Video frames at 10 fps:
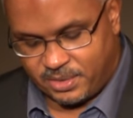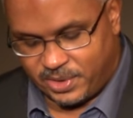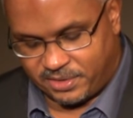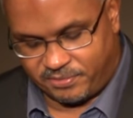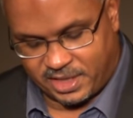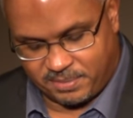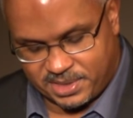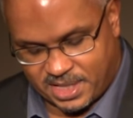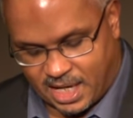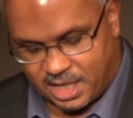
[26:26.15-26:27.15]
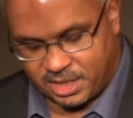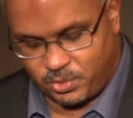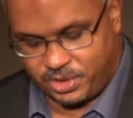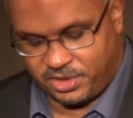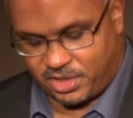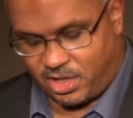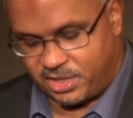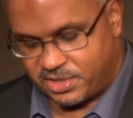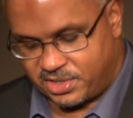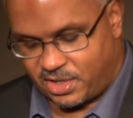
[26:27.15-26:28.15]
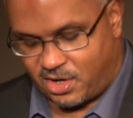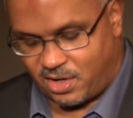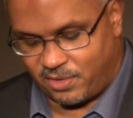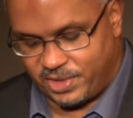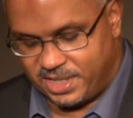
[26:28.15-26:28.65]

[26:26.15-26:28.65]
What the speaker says: when the famous Hollywood dog star